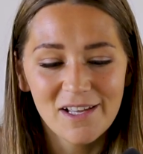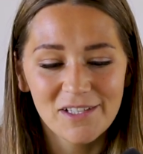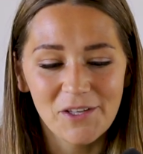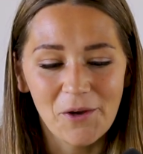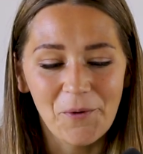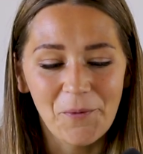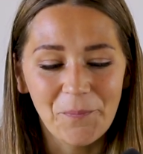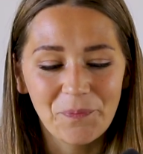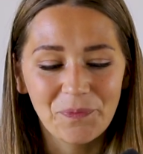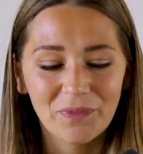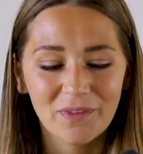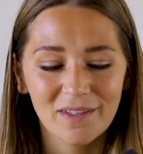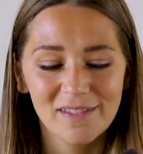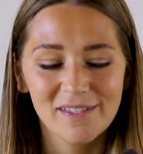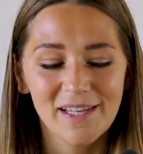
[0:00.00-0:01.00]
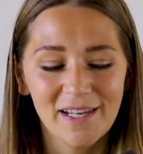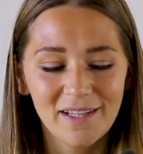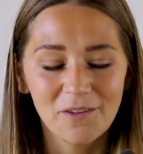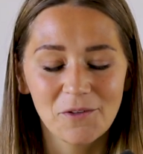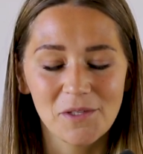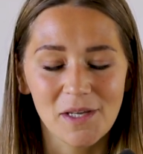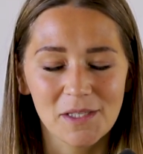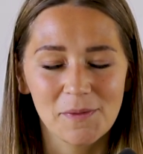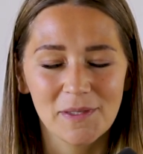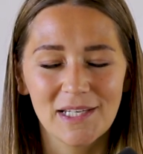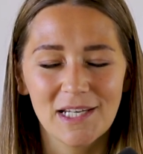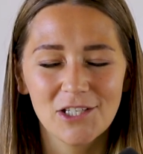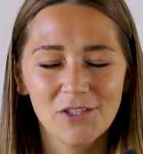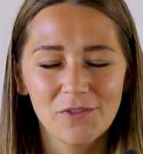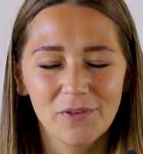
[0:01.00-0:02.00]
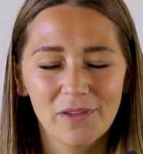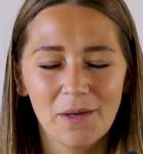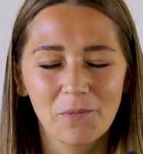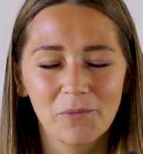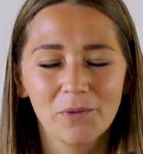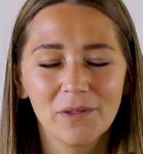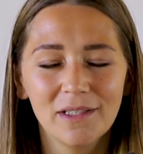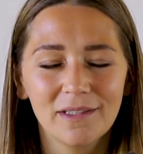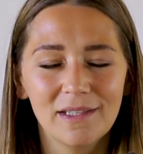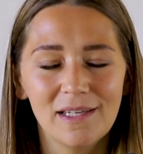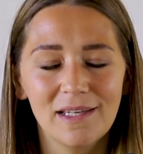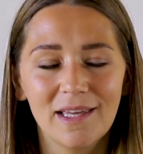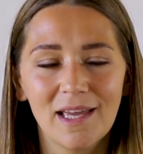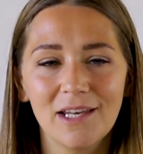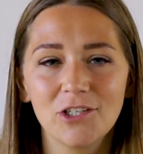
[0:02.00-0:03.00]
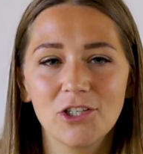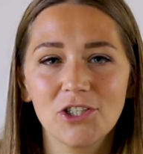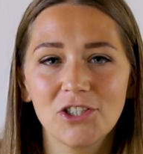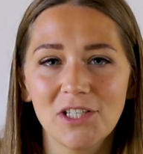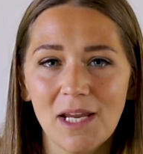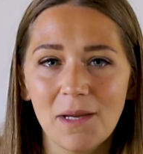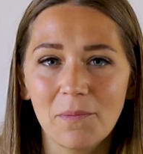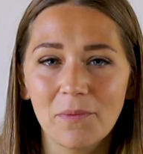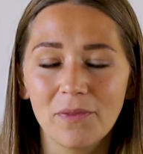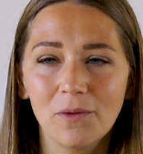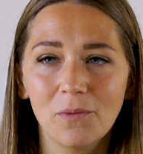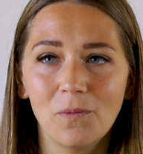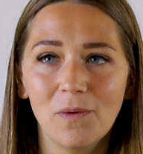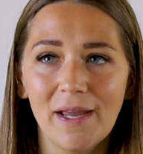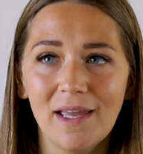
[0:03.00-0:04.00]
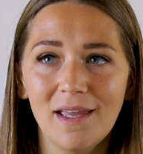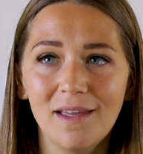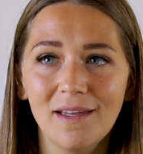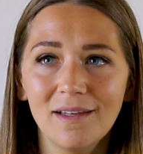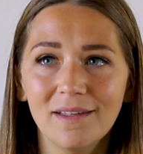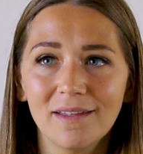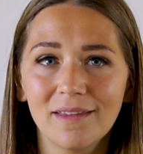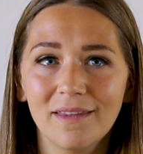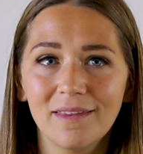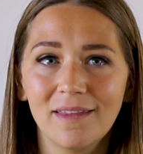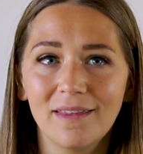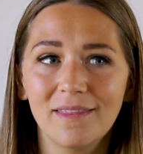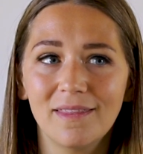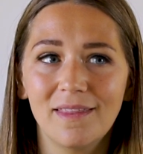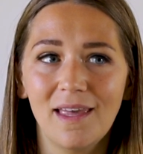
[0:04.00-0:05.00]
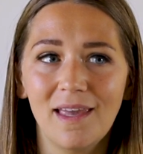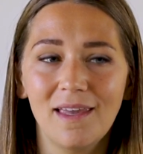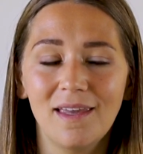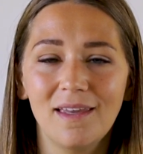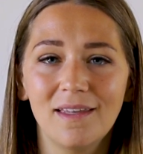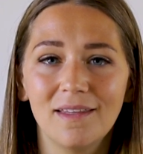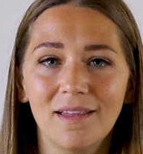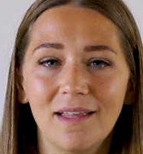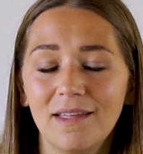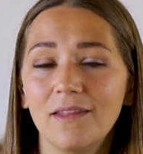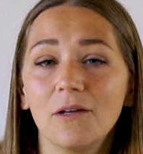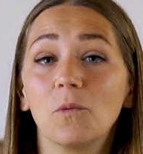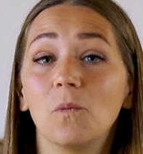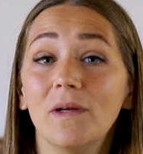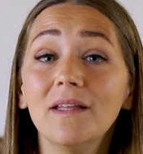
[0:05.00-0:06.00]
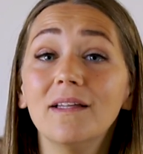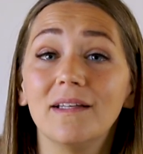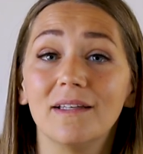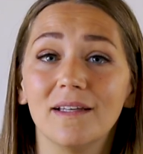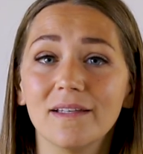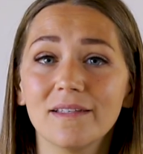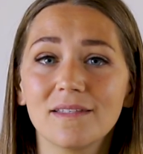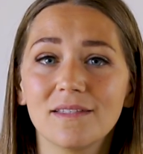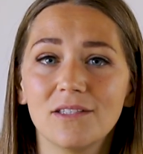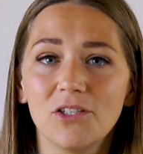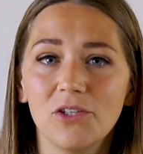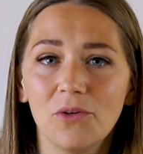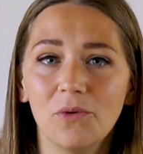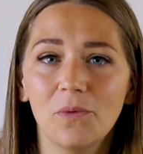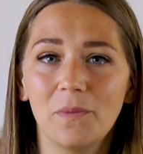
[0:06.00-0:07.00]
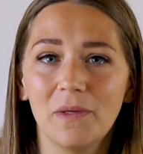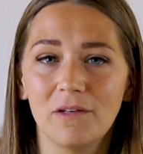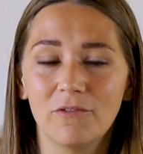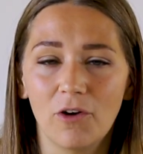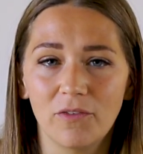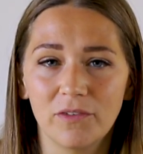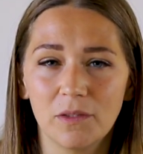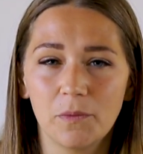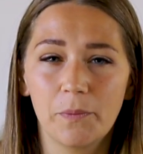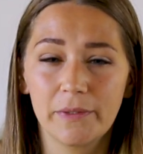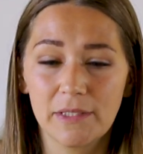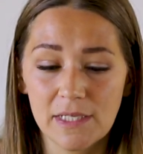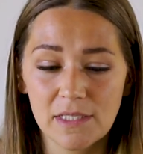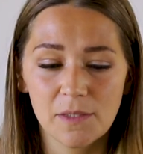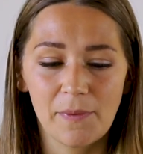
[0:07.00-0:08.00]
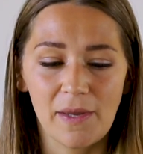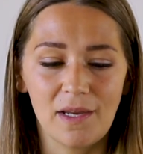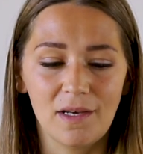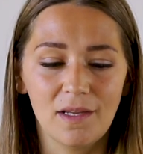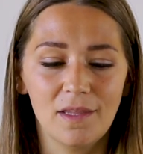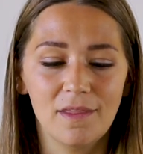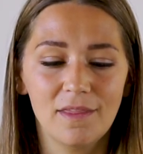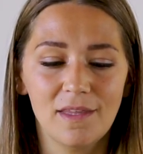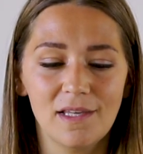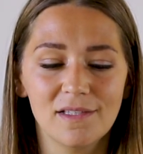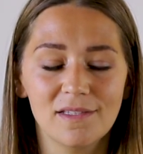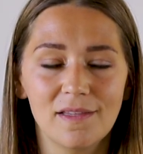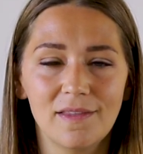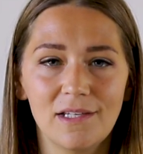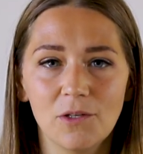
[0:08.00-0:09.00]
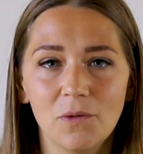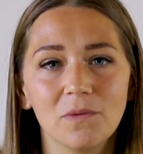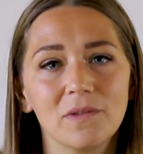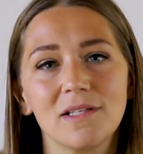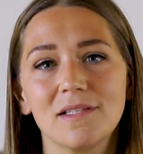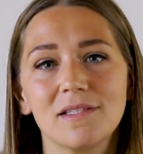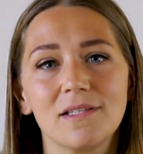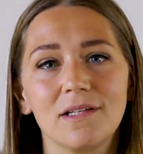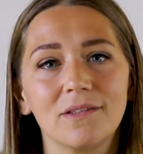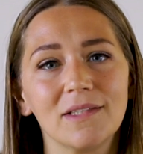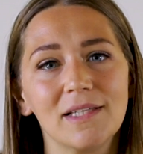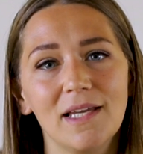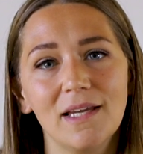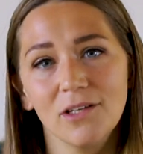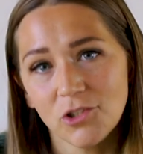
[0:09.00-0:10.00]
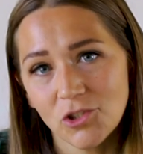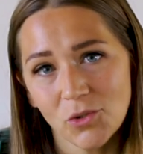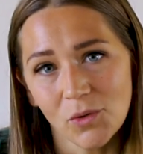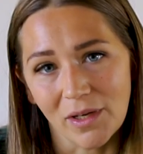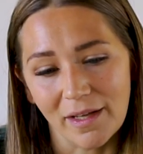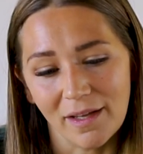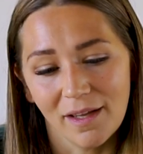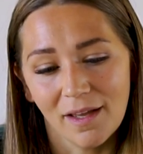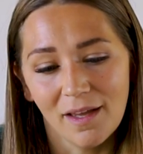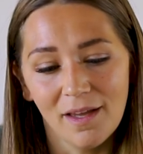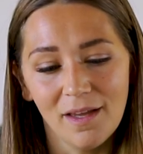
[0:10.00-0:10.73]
So setting those expectations for them really can shape the way that they, their willingness to be involved and to participate in things that they don't necessarily enjoy.